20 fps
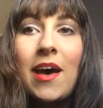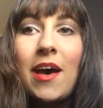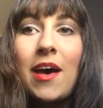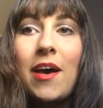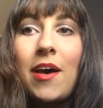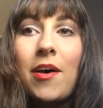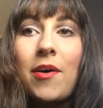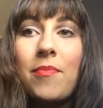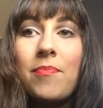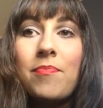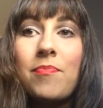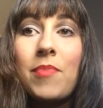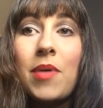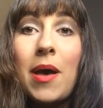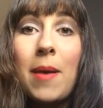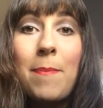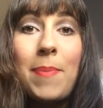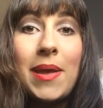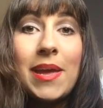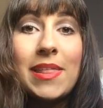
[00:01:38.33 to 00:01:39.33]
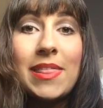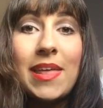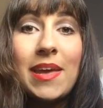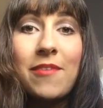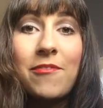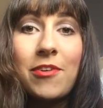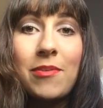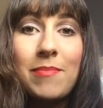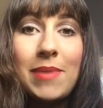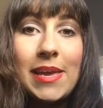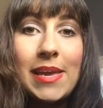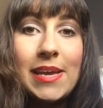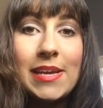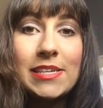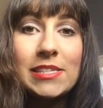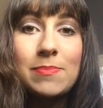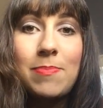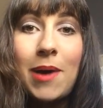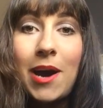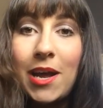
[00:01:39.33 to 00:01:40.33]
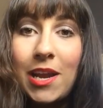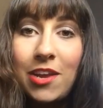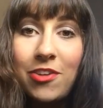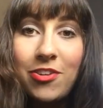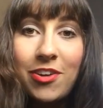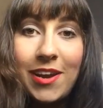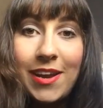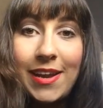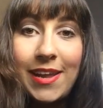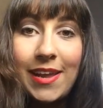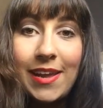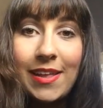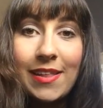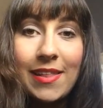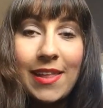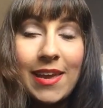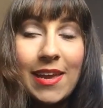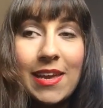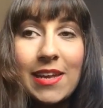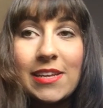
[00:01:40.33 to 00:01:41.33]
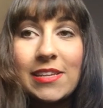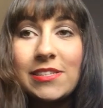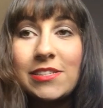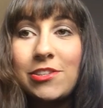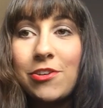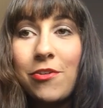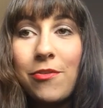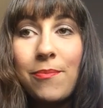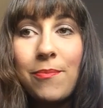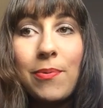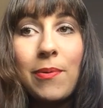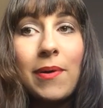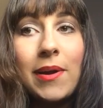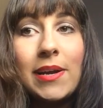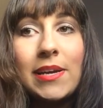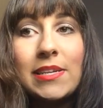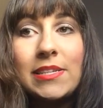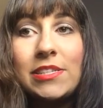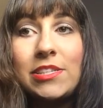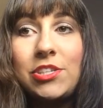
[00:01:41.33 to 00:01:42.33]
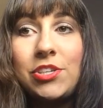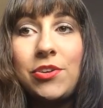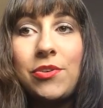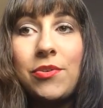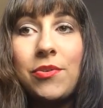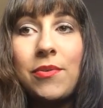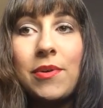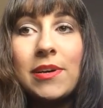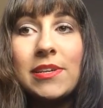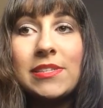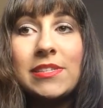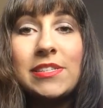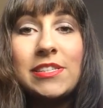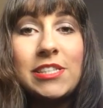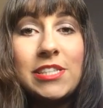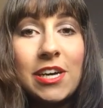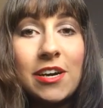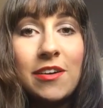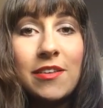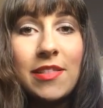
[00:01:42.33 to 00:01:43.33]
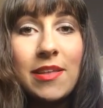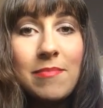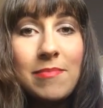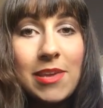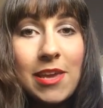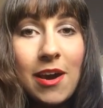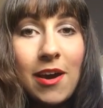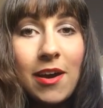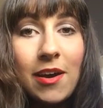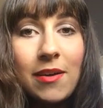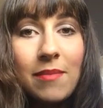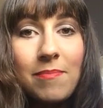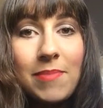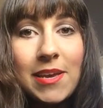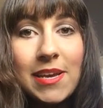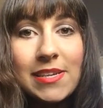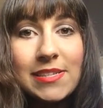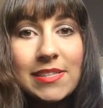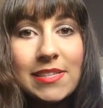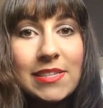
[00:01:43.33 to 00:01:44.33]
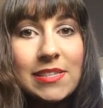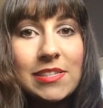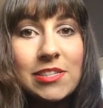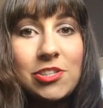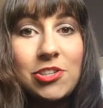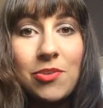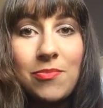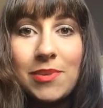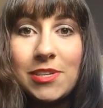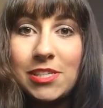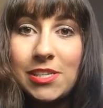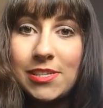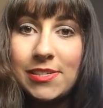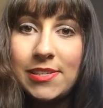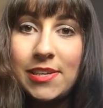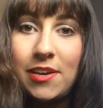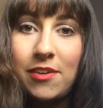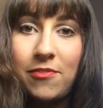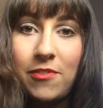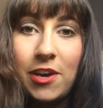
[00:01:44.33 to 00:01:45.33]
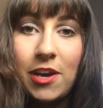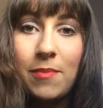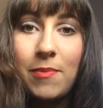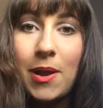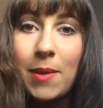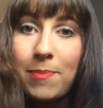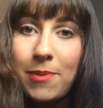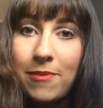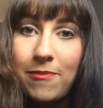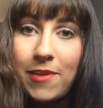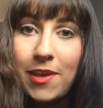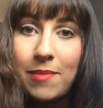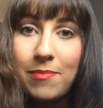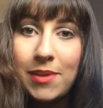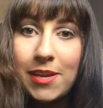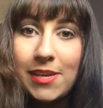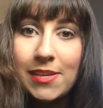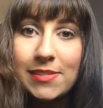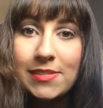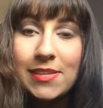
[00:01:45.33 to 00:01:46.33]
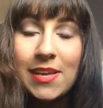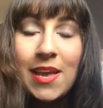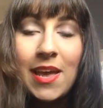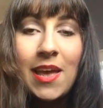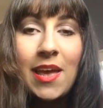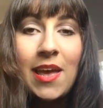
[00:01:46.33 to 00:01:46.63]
Um, a big thing for me is potty training. Like it is so important to start them young because it's so much easier for your puppy families